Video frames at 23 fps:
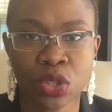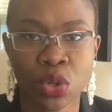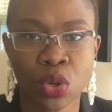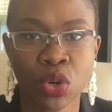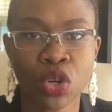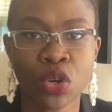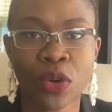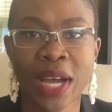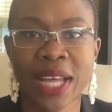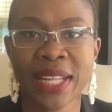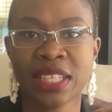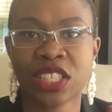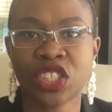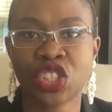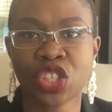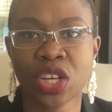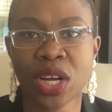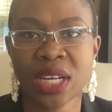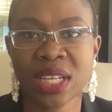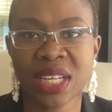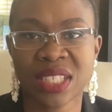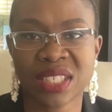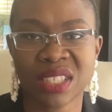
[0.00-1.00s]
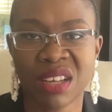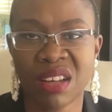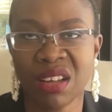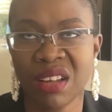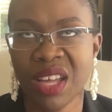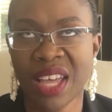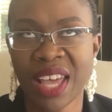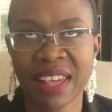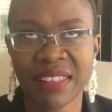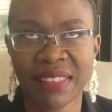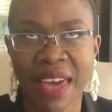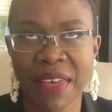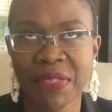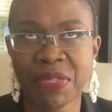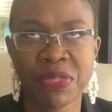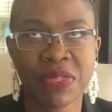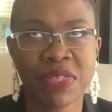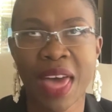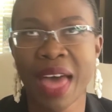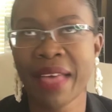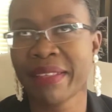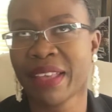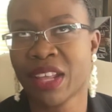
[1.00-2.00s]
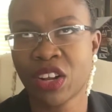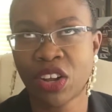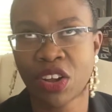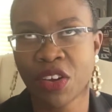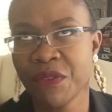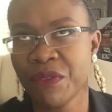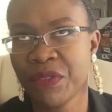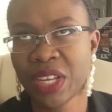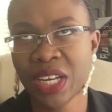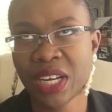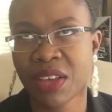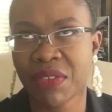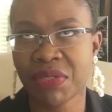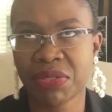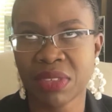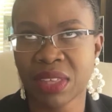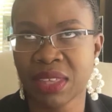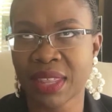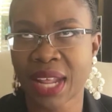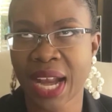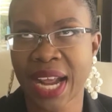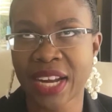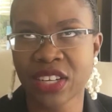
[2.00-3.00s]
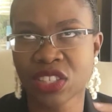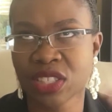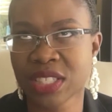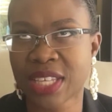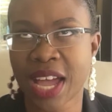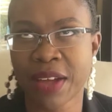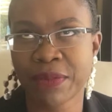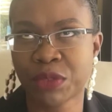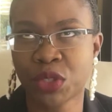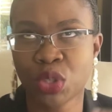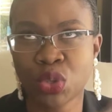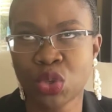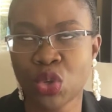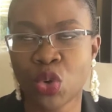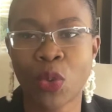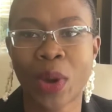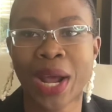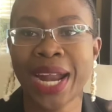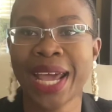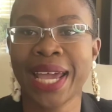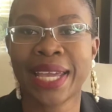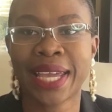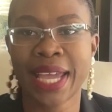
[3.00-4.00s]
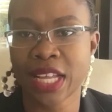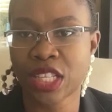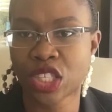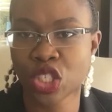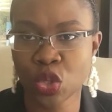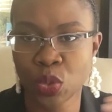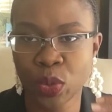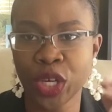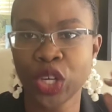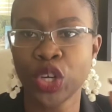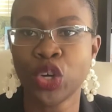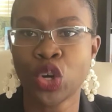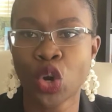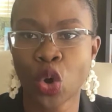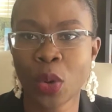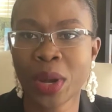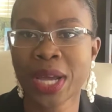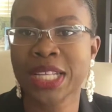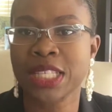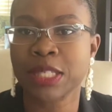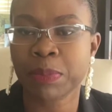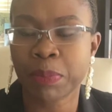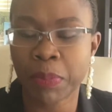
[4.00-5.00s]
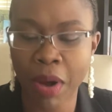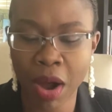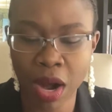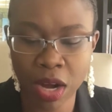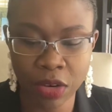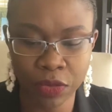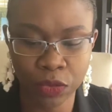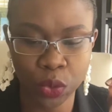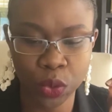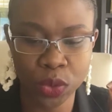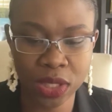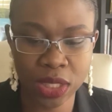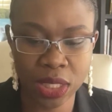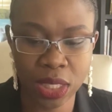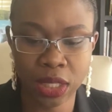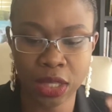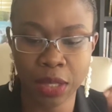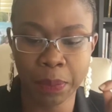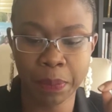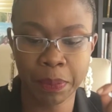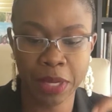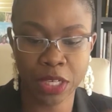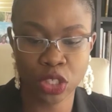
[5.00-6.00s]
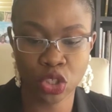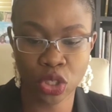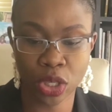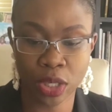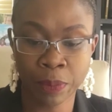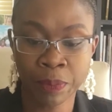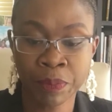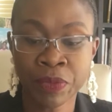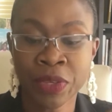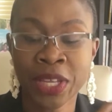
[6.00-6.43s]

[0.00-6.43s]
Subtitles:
Don't look at the chart as, that inconvenient thing that I just have to do when I get to it. No, it's part of you seeing the patient.